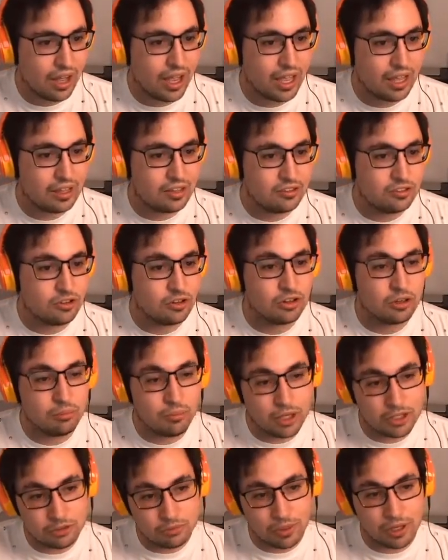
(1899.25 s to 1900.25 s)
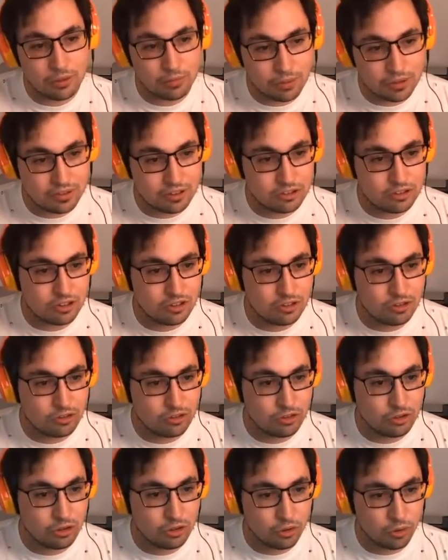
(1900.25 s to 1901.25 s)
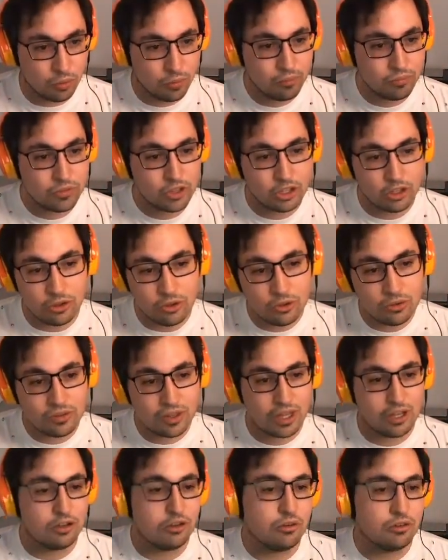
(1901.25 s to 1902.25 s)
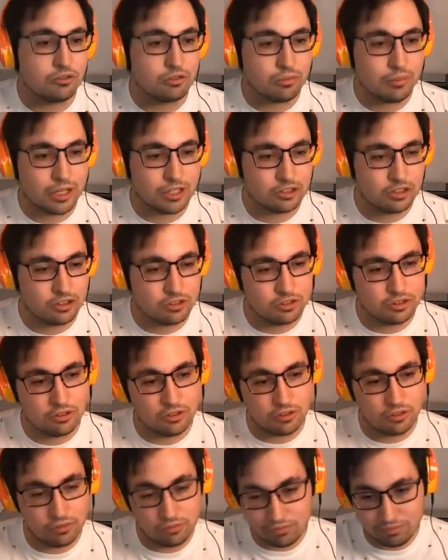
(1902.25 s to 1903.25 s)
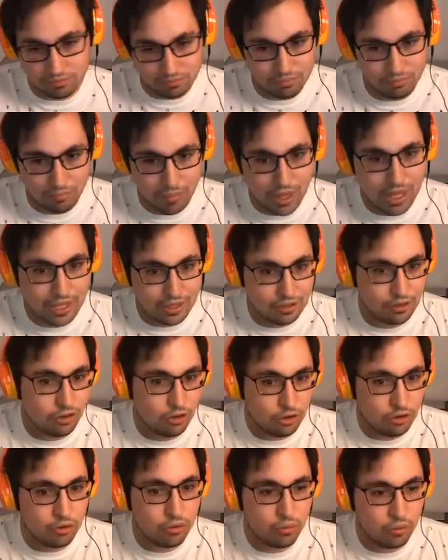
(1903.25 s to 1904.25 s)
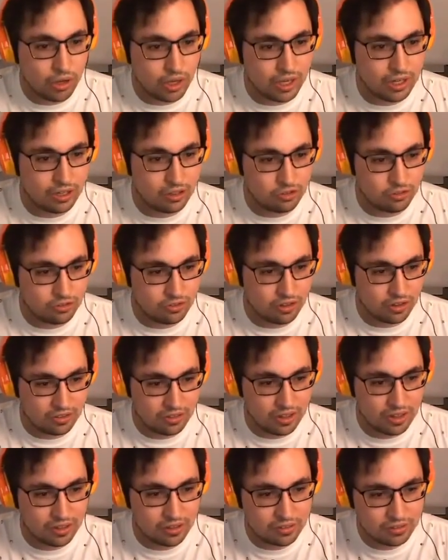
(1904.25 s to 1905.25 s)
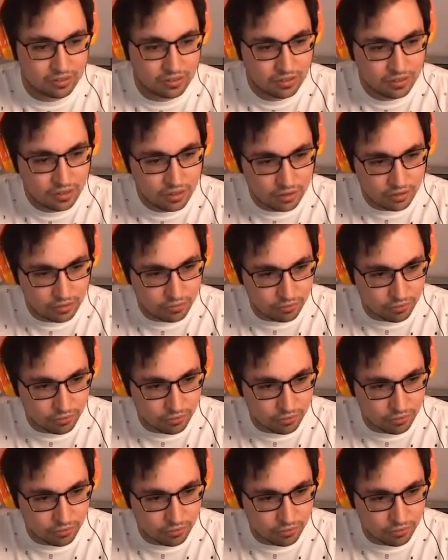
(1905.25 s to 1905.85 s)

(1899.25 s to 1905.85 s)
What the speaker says: And you're in a much better position to use that new information to make new and interesting things.